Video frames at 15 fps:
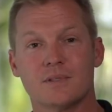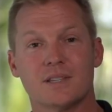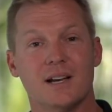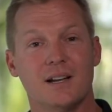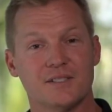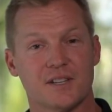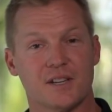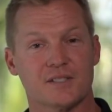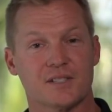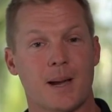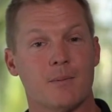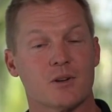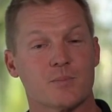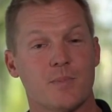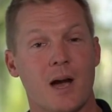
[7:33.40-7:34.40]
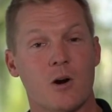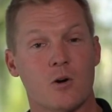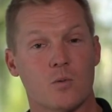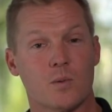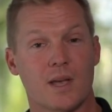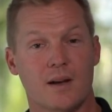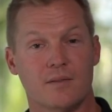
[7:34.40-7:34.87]
tells us how much power
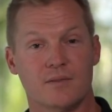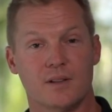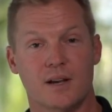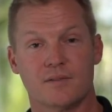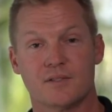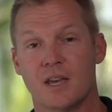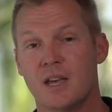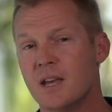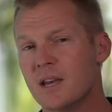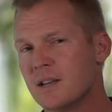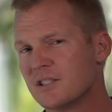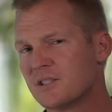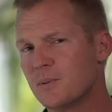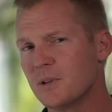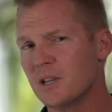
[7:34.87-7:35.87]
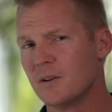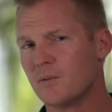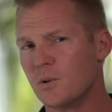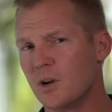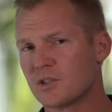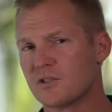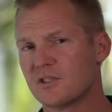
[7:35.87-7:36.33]
we have left. And speaking of
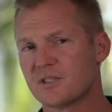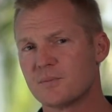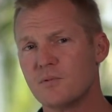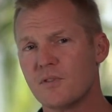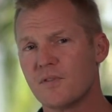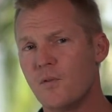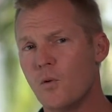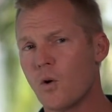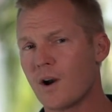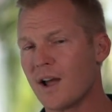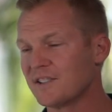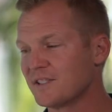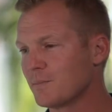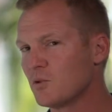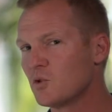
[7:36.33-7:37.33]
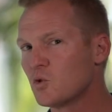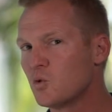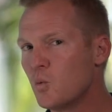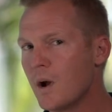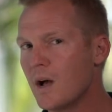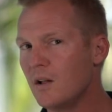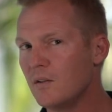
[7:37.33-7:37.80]
which, the Smooth 4 has up to
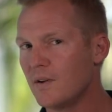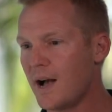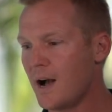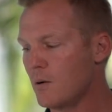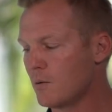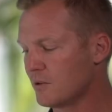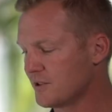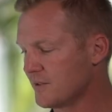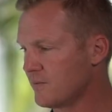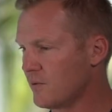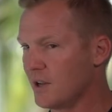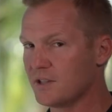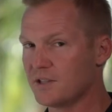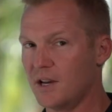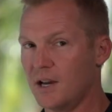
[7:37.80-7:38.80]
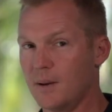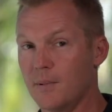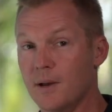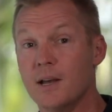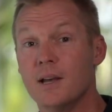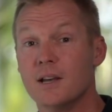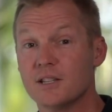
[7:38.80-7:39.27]
12 hours of runtime.
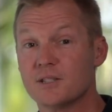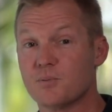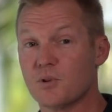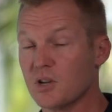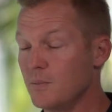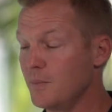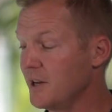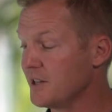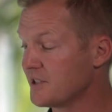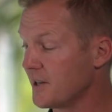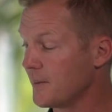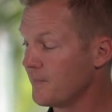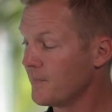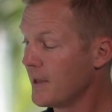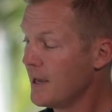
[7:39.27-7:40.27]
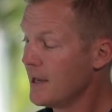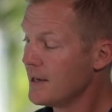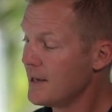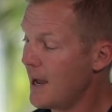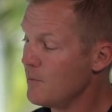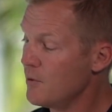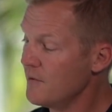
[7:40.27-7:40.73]
It's pretty amazing.
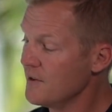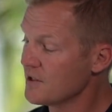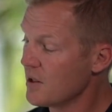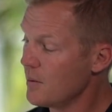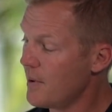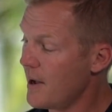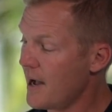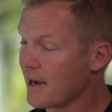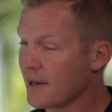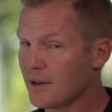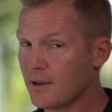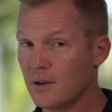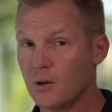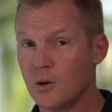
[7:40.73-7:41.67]
Now moving to the back,